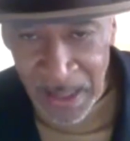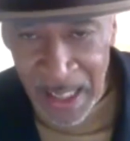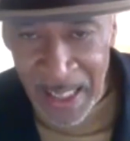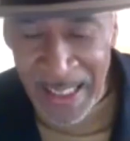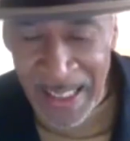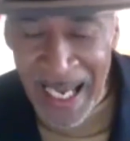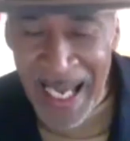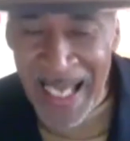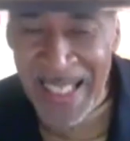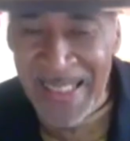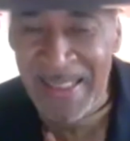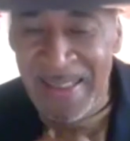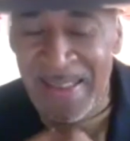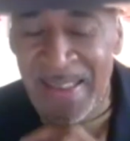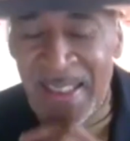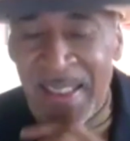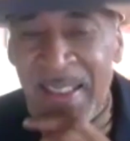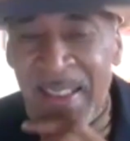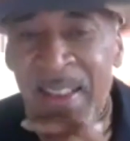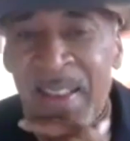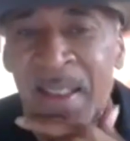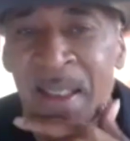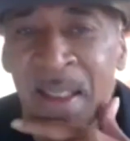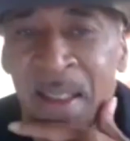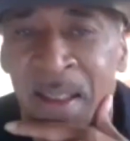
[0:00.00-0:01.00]
And I
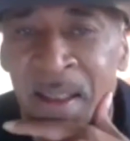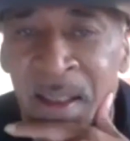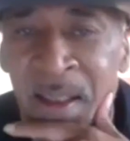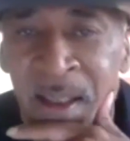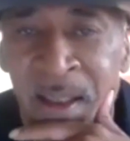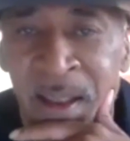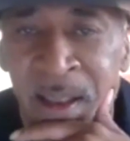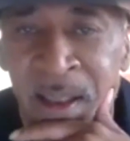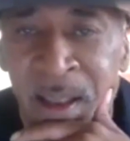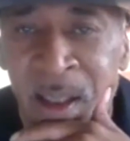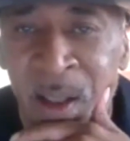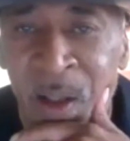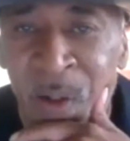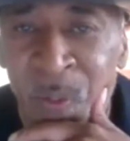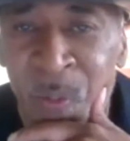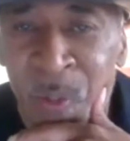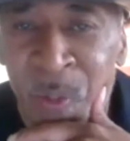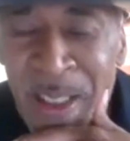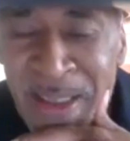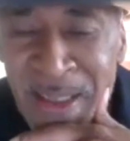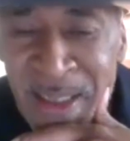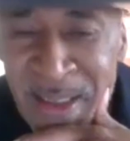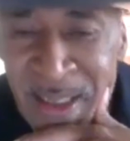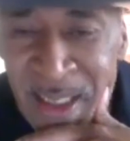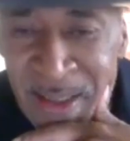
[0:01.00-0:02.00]
say, what
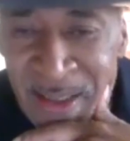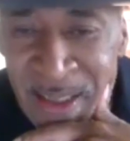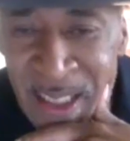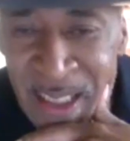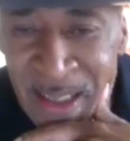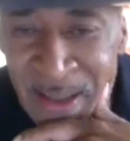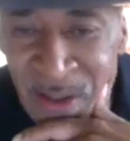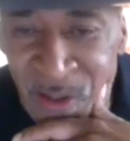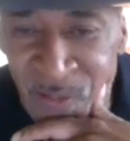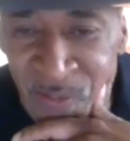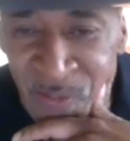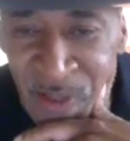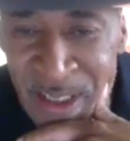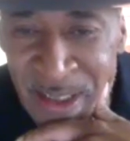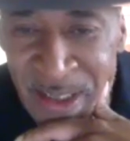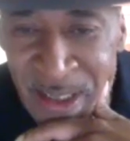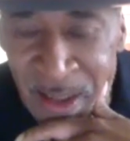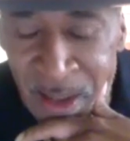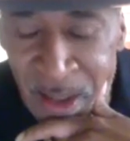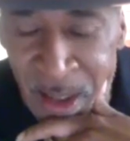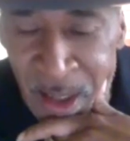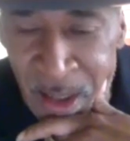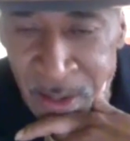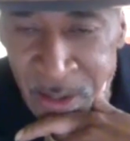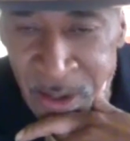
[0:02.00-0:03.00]
does it take to raise a
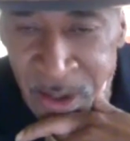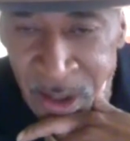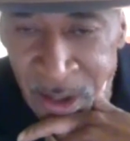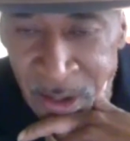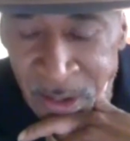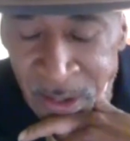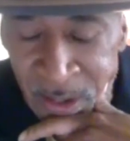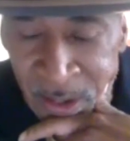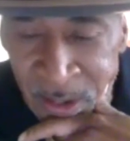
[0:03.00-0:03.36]
culture?